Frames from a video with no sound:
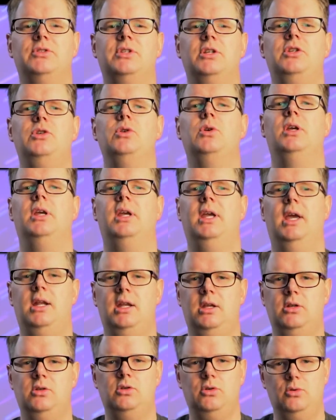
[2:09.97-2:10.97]
that you can get
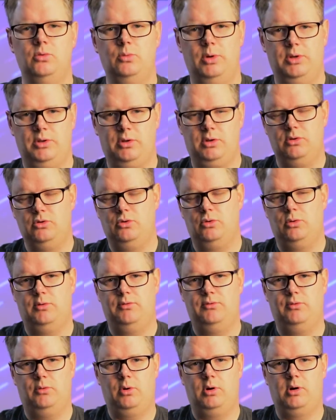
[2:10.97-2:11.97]
into with
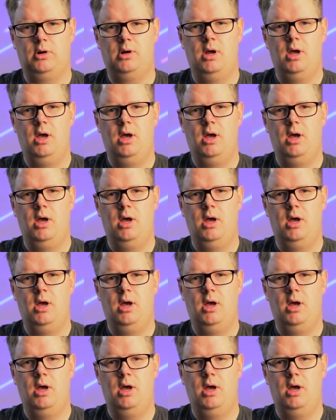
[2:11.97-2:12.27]
Control4.